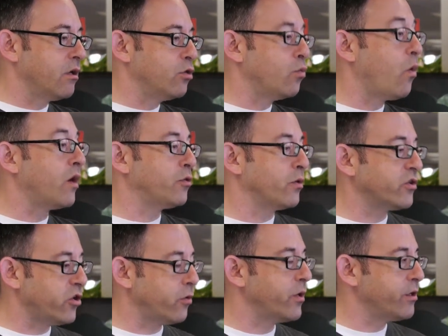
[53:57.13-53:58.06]
you want to
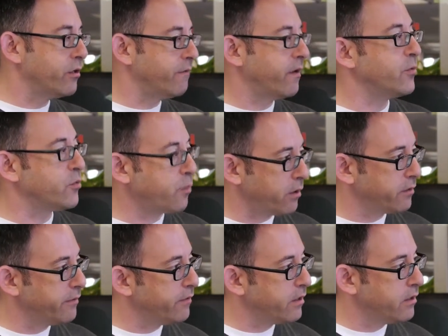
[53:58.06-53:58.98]
accelerate your developer's
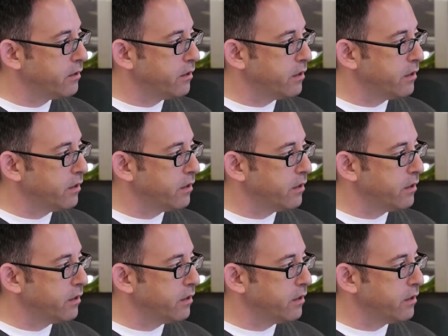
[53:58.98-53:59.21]
productivity.